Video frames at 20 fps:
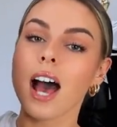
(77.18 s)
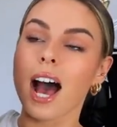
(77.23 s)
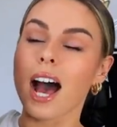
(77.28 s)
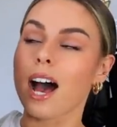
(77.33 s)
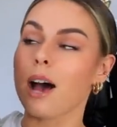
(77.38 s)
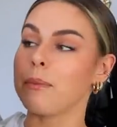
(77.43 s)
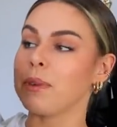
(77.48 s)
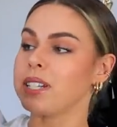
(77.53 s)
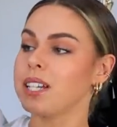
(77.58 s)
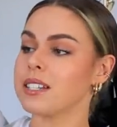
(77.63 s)

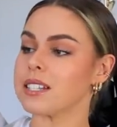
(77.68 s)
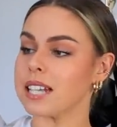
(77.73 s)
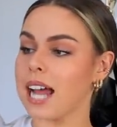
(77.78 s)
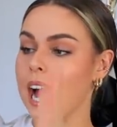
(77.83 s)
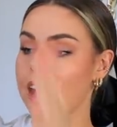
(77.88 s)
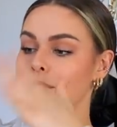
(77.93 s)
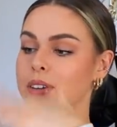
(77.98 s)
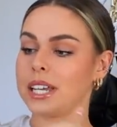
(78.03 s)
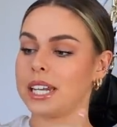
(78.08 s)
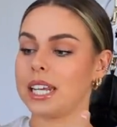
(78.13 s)
It doesn't
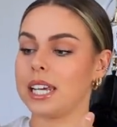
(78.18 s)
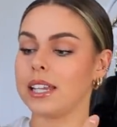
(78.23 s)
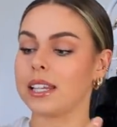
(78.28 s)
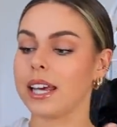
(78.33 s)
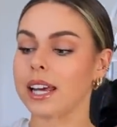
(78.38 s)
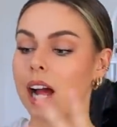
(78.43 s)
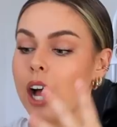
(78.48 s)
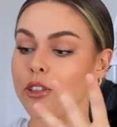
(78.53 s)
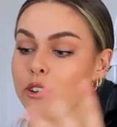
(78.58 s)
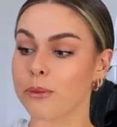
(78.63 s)
have any
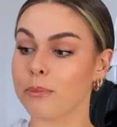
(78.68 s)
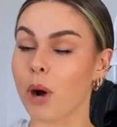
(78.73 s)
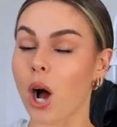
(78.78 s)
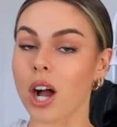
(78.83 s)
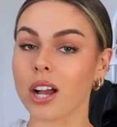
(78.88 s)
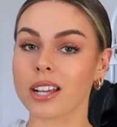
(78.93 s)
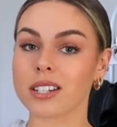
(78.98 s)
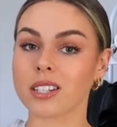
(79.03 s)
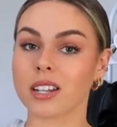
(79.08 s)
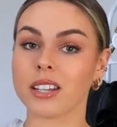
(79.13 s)
like other
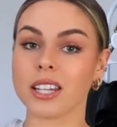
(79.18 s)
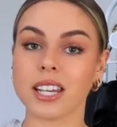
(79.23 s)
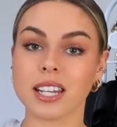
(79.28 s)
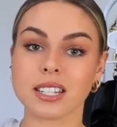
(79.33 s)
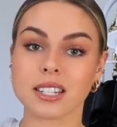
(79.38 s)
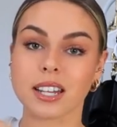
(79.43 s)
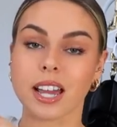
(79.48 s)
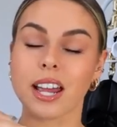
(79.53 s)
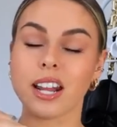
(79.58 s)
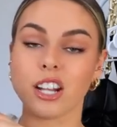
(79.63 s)
pockets on the
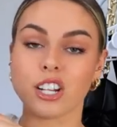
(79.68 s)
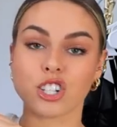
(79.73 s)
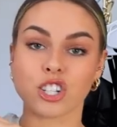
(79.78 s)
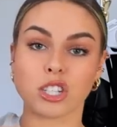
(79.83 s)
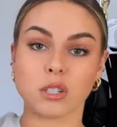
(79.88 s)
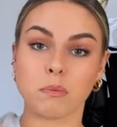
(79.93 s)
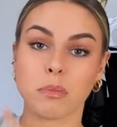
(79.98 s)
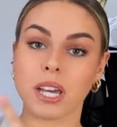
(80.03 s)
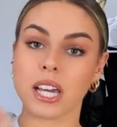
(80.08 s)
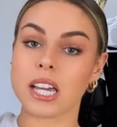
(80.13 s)
inside. It's
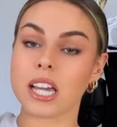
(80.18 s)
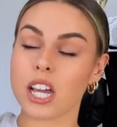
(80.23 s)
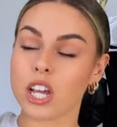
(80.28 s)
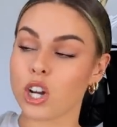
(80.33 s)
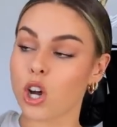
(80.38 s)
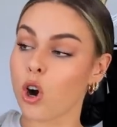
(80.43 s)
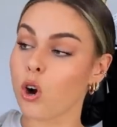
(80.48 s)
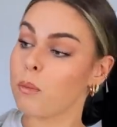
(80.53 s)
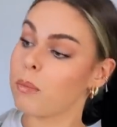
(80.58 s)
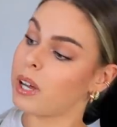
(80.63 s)
just big
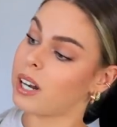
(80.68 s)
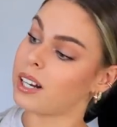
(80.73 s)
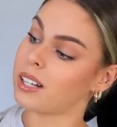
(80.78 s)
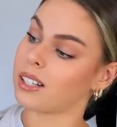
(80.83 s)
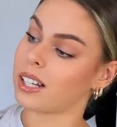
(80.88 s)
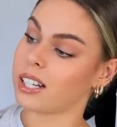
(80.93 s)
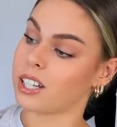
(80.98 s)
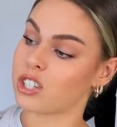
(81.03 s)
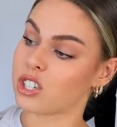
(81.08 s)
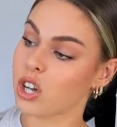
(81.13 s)
and open
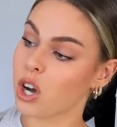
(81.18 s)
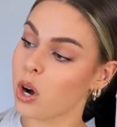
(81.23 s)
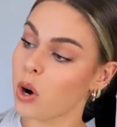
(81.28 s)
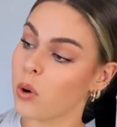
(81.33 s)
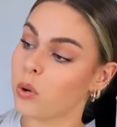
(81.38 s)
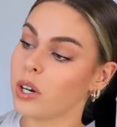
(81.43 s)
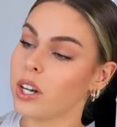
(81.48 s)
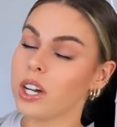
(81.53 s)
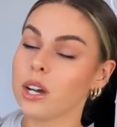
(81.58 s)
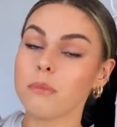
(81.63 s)
like a
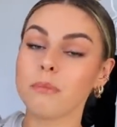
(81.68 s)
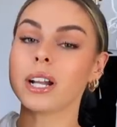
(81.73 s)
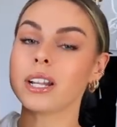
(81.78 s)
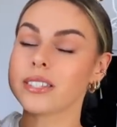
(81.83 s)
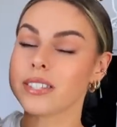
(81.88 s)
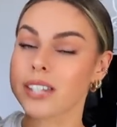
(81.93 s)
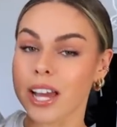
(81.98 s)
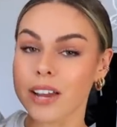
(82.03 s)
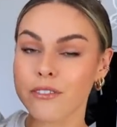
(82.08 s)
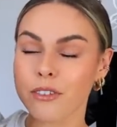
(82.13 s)
tote. But
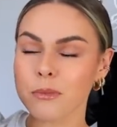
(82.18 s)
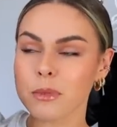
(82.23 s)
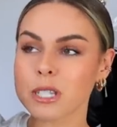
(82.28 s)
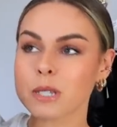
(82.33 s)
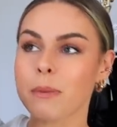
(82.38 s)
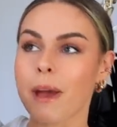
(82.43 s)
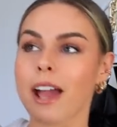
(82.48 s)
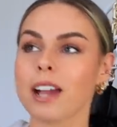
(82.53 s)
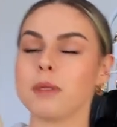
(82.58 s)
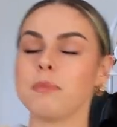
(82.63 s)
aside from this
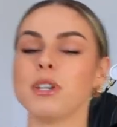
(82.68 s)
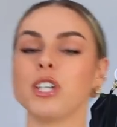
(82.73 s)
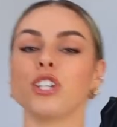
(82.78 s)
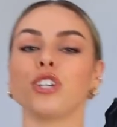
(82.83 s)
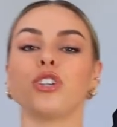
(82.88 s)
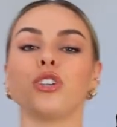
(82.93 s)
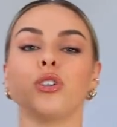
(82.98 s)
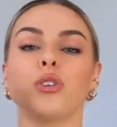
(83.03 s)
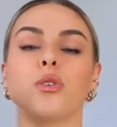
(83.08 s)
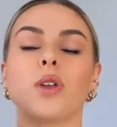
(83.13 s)
bag being
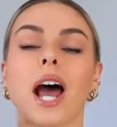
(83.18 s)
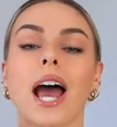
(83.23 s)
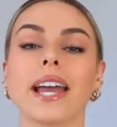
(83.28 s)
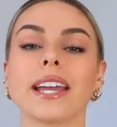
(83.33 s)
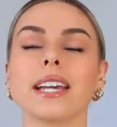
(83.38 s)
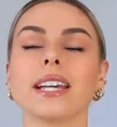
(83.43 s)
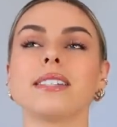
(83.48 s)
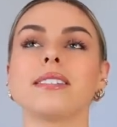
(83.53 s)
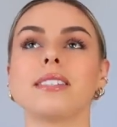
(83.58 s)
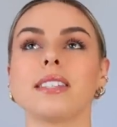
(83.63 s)
cute, I
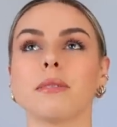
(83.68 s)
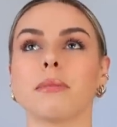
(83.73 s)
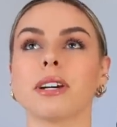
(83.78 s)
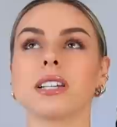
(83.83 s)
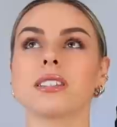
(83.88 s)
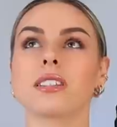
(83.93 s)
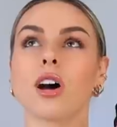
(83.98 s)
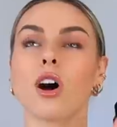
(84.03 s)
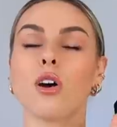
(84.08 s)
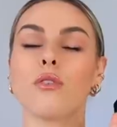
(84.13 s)
can see
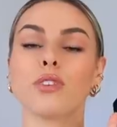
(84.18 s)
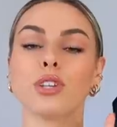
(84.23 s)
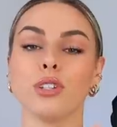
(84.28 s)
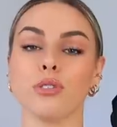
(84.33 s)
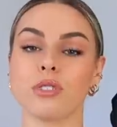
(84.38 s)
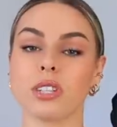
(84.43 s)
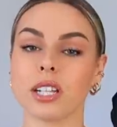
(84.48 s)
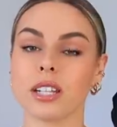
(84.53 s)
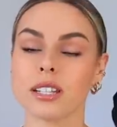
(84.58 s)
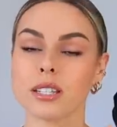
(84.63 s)
myself
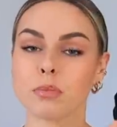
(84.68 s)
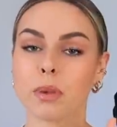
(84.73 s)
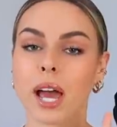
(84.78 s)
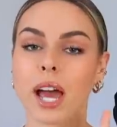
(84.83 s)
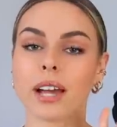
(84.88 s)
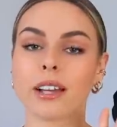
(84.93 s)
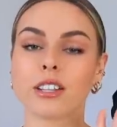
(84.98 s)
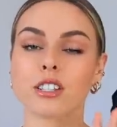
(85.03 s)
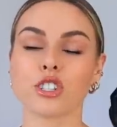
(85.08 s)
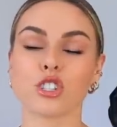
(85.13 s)
using this
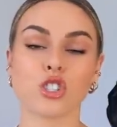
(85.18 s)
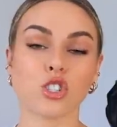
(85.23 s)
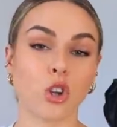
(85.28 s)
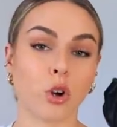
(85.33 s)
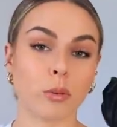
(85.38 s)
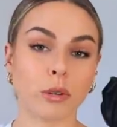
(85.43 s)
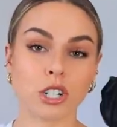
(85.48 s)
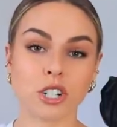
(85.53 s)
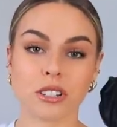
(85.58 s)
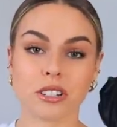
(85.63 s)
bag so
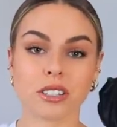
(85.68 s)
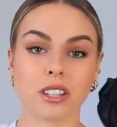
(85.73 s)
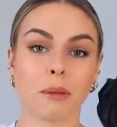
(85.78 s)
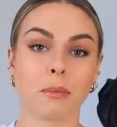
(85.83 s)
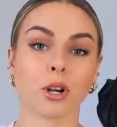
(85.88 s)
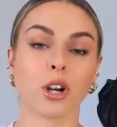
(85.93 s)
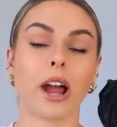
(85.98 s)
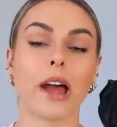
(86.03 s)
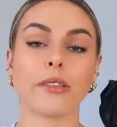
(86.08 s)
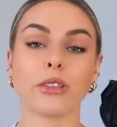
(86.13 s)
much this
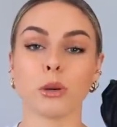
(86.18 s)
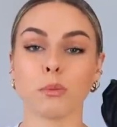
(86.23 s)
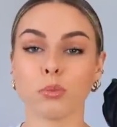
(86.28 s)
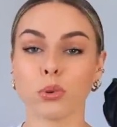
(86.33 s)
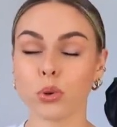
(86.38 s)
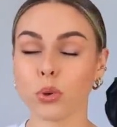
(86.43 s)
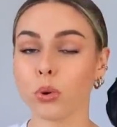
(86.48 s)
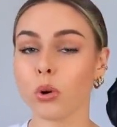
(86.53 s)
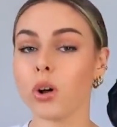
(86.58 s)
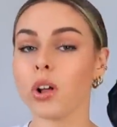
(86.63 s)
summer at the
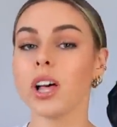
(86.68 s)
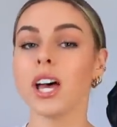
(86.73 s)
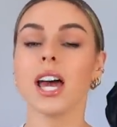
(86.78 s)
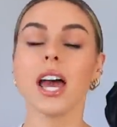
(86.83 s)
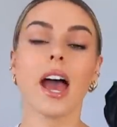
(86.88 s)
pool,